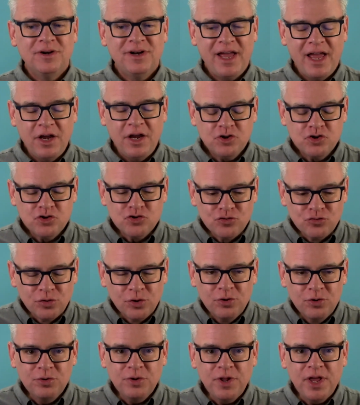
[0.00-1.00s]

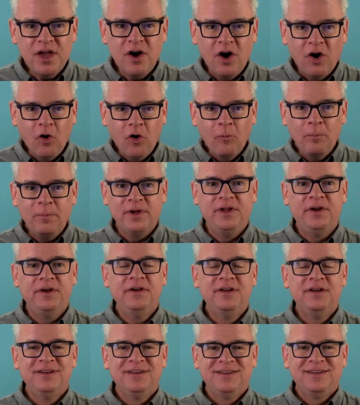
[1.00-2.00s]
truly
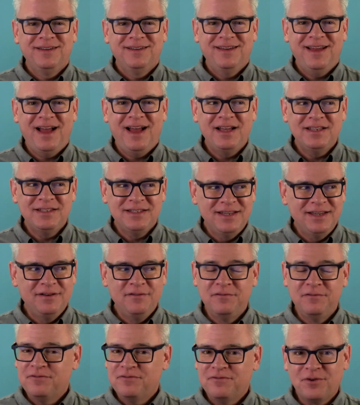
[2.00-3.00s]
open, as
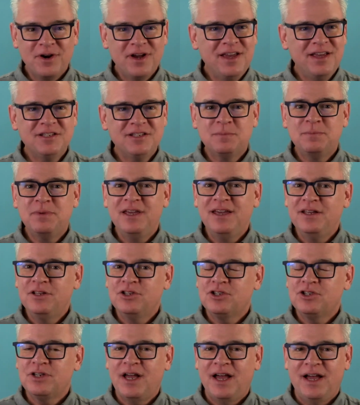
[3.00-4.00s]
in free
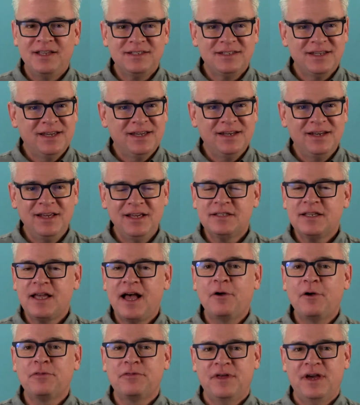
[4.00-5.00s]
speech, as in it's
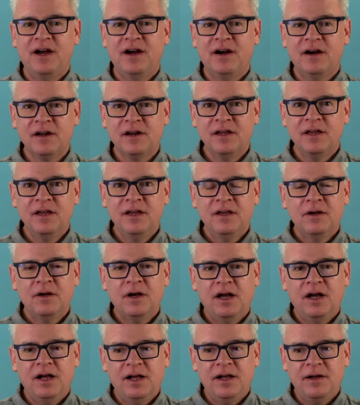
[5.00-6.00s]
out there,
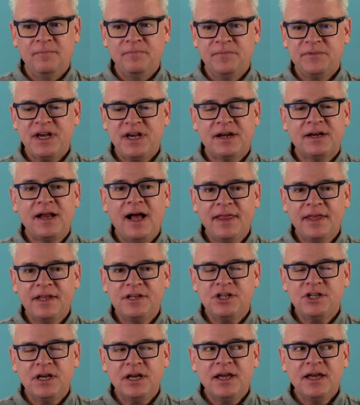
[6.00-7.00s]

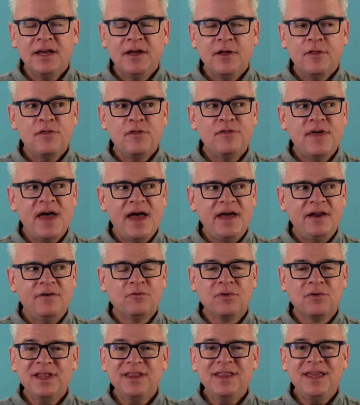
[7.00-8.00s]
technology that
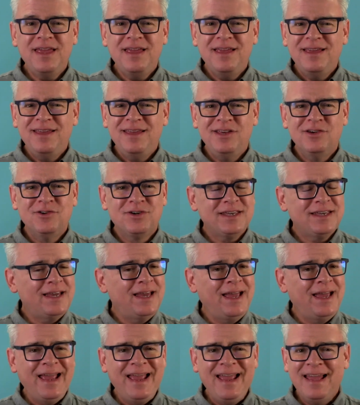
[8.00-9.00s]
really you
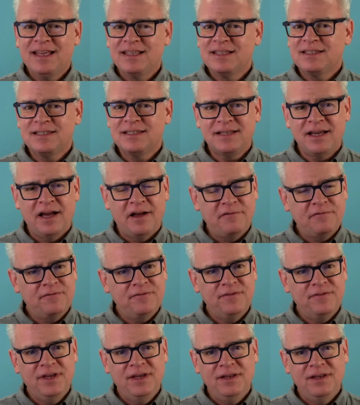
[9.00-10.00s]
can't stuff
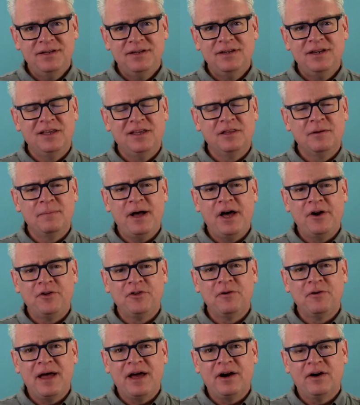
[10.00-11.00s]
in the bottle
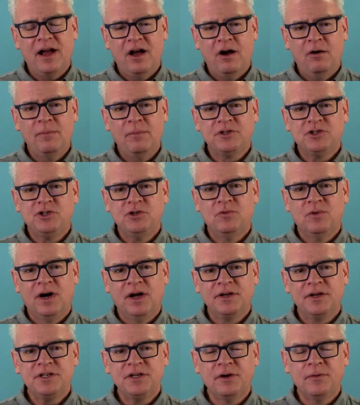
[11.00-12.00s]
no matter how much you
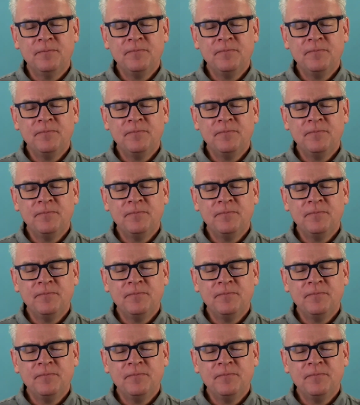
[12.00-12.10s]
want to.